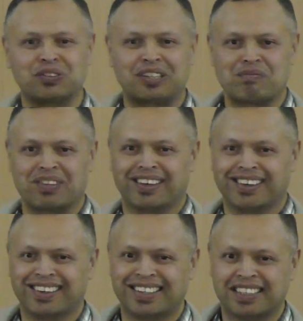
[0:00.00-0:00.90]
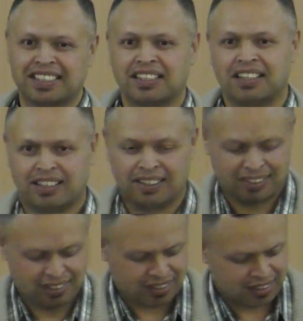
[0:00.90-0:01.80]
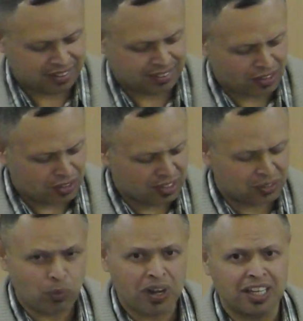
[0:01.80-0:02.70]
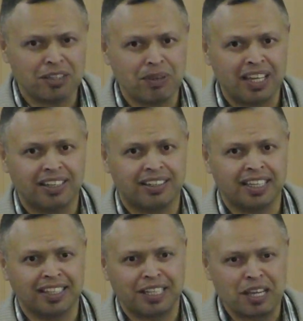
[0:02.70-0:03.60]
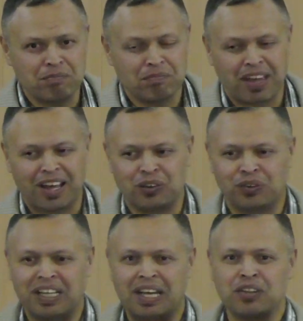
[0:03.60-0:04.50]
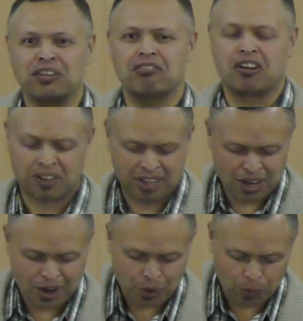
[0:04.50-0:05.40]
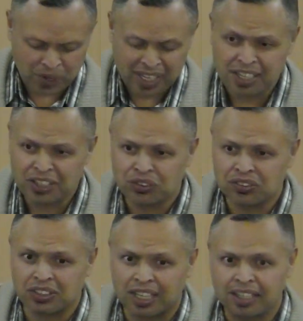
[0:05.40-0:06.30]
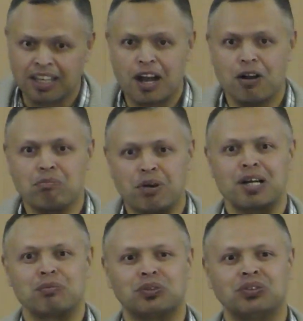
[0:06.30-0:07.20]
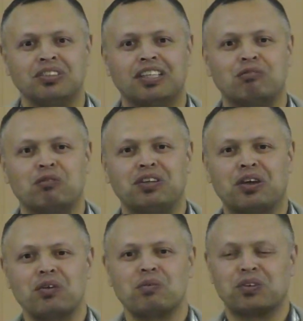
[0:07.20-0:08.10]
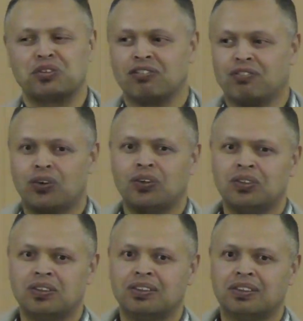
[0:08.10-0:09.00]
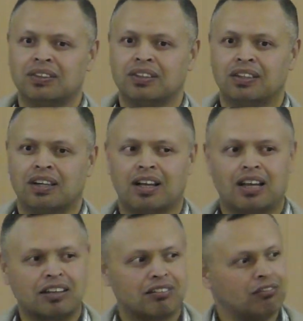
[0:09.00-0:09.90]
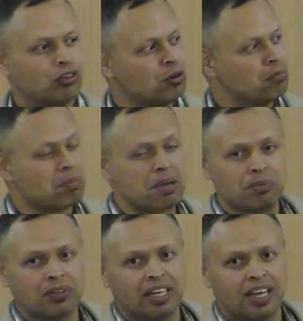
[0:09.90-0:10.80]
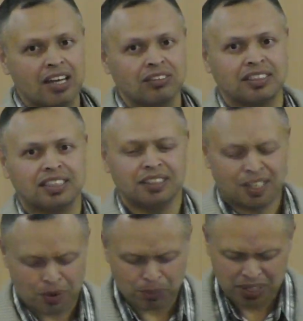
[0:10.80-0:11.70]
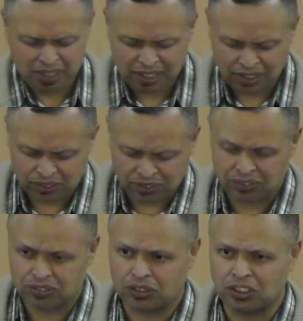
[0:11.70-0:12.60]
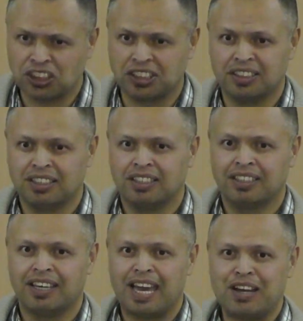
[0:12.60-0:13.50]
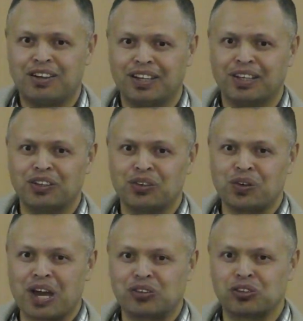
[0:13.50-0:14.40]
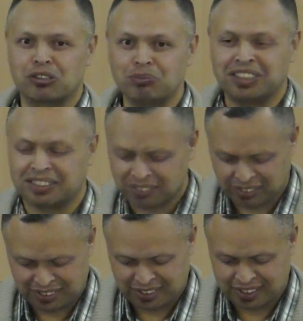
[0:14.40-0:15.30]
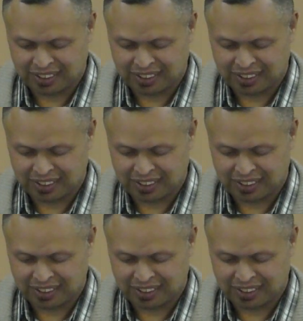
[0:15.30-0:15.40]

for something. So this wise man dig deep until he hit the rock. We need to study our Bibles if we don't want to fall like normal people are out there. We need to search and dig into our scriptures